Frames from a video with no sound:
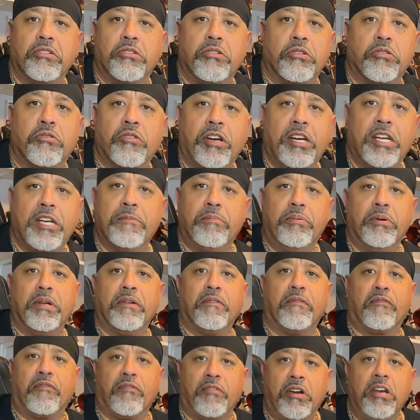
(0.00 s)
you're trying to put in
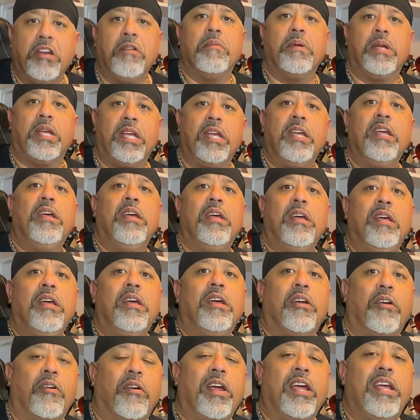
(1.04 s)
front of me.
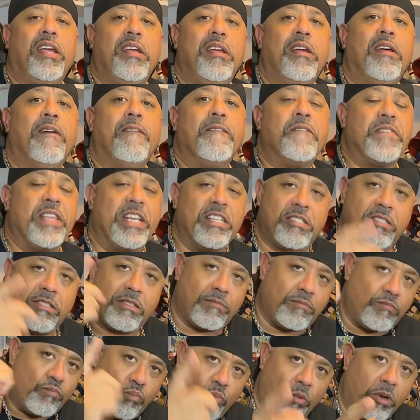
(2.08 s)
All right? That's
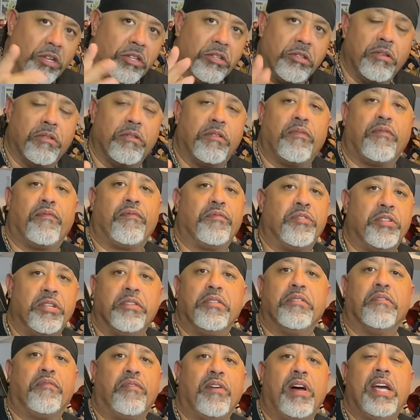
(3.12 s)
one of the
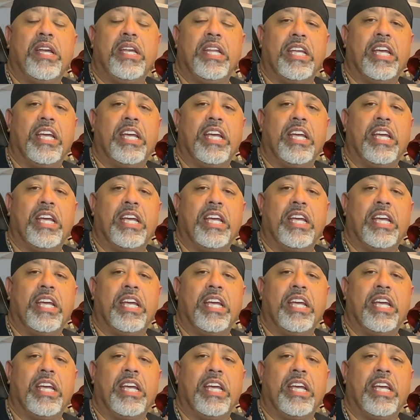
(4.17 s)
defining